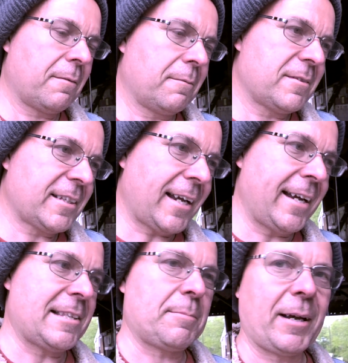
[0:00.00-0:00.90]

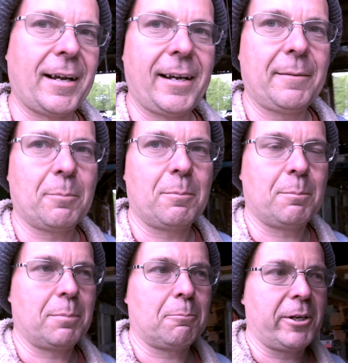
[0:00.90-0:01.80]
science behind
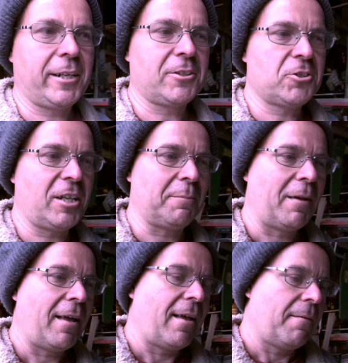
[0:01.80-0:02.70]
breeding sheep.
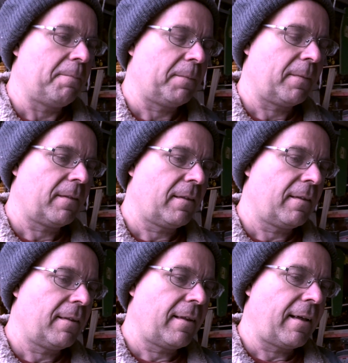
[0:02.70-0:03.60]

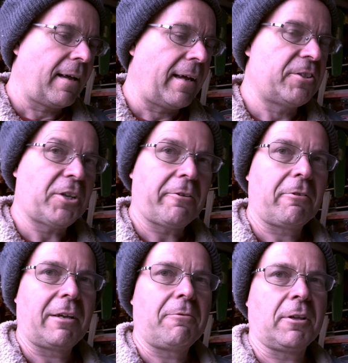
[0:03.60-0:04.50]
I
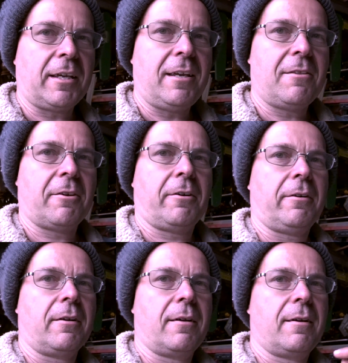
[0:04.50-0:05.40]
generally will either
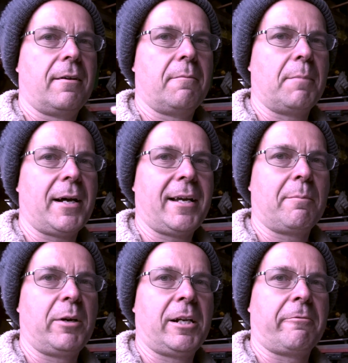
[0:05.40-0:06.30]
buy a
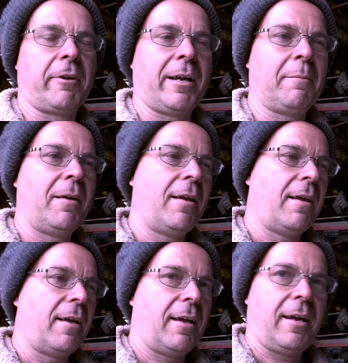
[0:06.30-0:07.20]
breeding ram
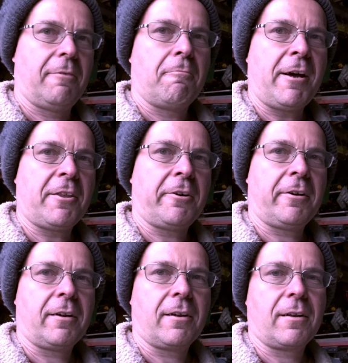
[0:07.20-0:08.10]
and wether
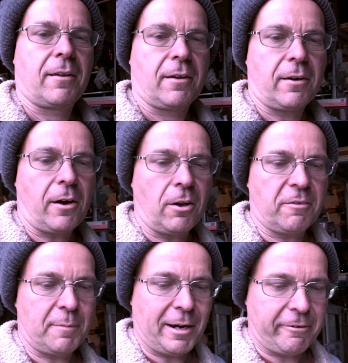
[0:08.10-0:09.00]
all
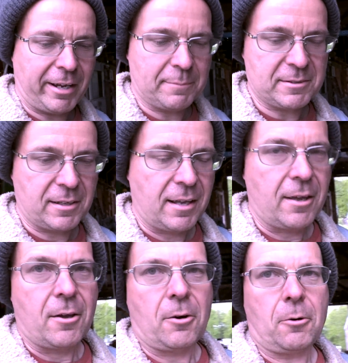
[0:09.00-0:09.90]
of my rams,
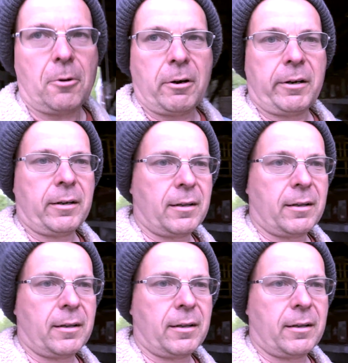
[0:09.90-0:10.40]
or